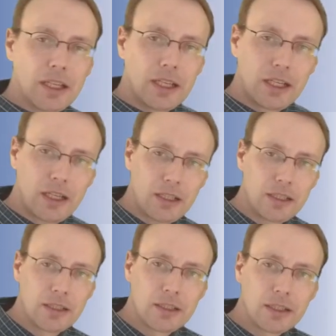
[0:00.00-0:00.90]
here
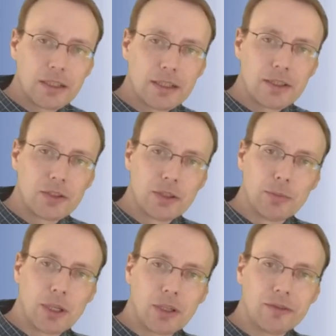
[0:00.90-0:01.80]
to the
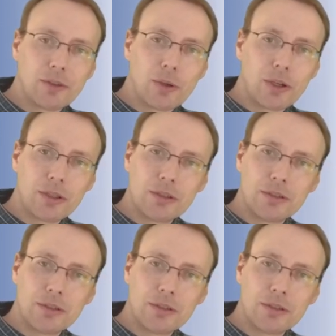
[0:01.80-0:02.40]
power 4.